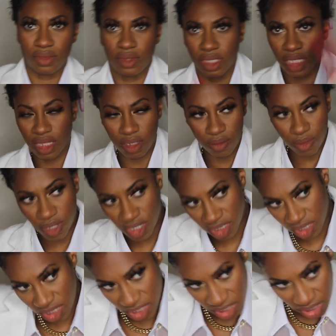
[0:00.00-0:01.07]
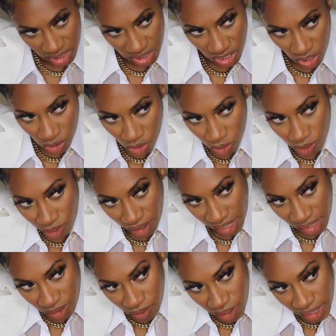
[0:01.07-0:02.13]
Get the brush that slicks your whole
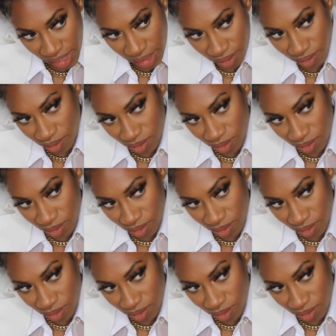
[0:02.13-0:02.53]
brain away.